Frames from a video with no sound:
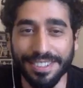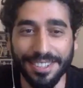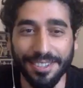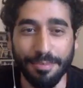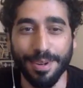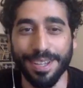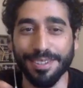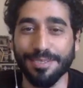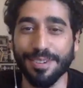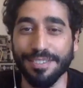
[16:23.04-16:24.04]
bringing the
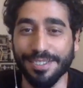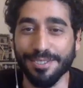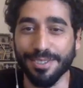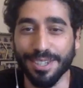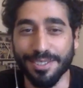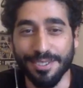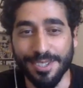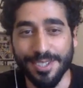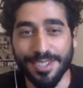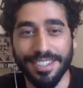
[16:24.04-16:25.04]
three of us together.
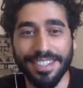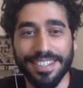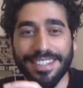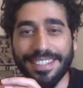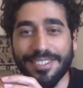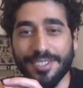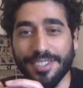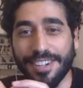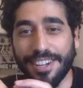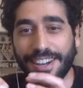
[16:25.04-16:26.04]
There's
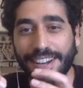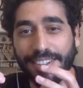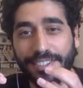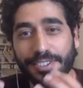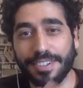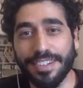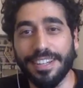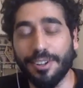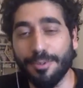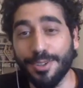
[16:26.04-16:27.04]
an an
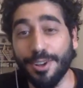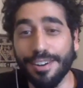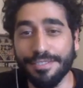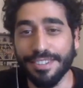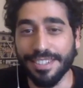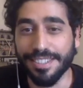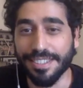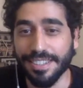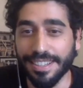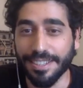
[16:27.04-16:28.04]
almost
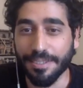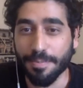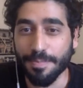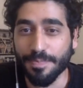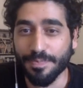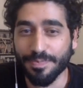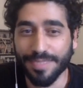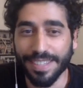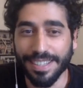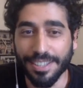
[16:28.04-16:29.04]
obvious
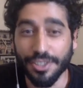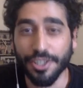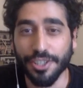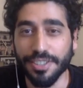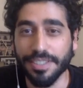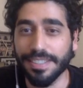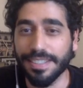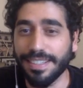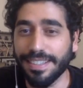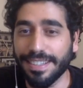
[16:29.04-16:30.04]
shared
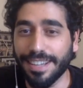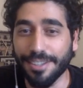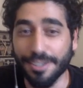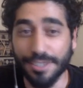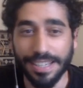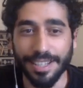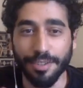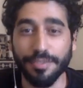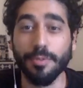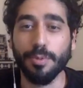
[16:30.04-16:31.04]
understanding
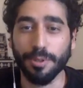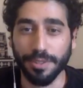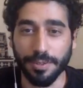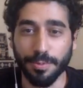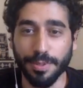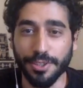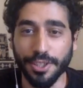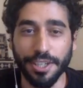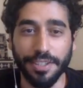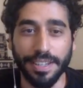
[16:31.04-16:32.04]
of the world that we
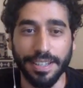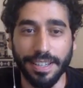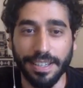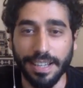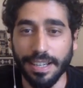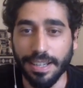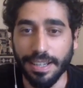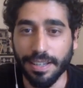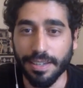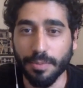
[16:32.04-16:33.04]
share and kind
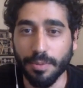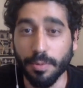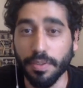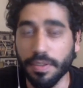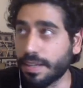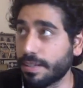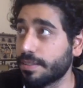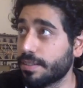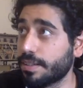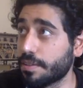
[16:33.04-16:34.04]
of where we think, and
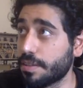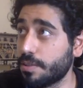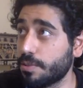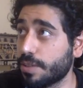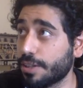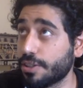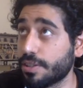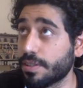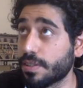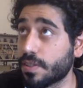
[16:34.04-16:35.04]
I think you touched
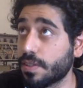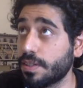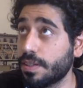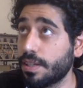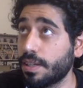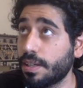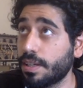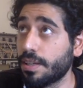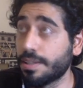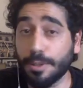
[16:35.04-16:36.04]
it.
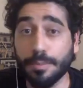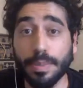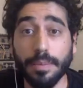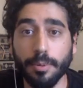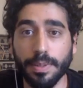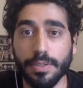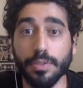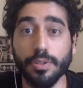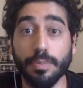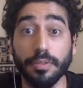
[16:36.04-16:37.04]
It's about people, but it's
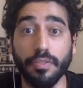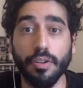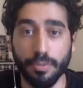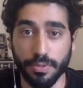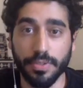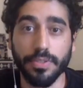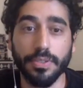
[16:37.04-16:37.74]
also about focus,